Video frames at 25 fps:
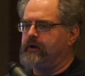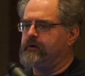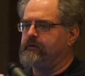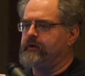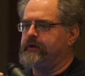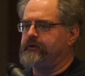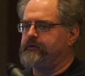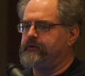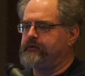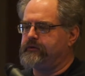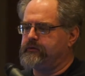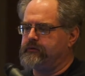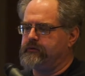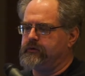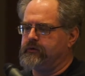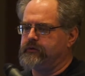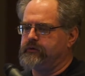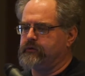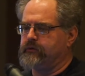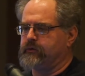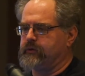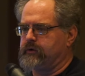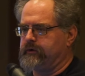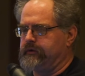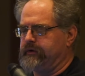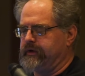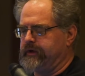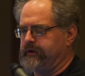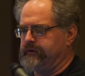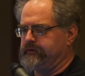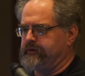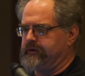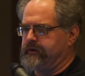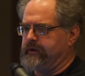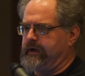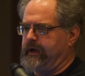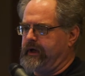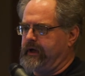that's the sort of things that
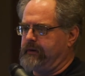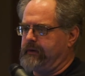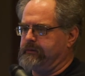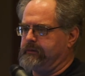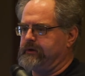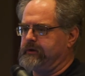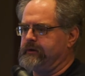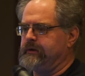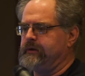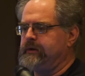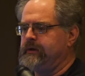happen.